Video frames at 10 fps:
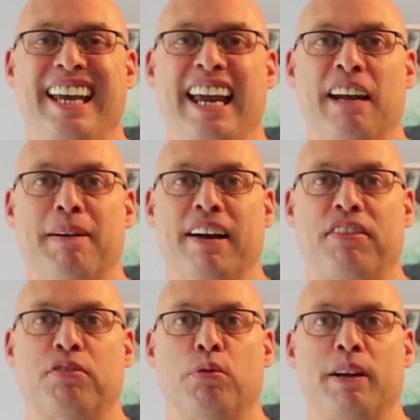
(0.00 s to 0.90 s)
in
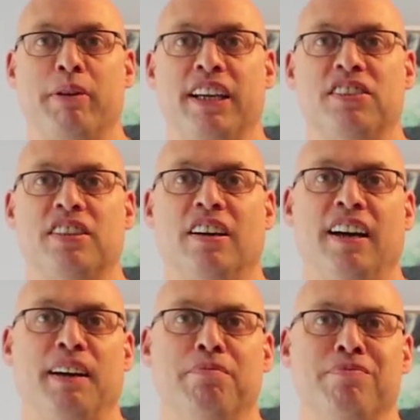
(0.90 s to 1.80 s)
about 3 weeks'
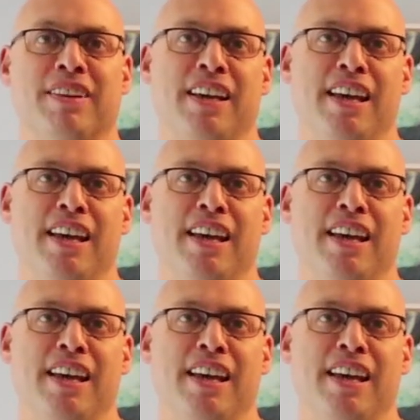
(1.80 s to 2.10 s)
time.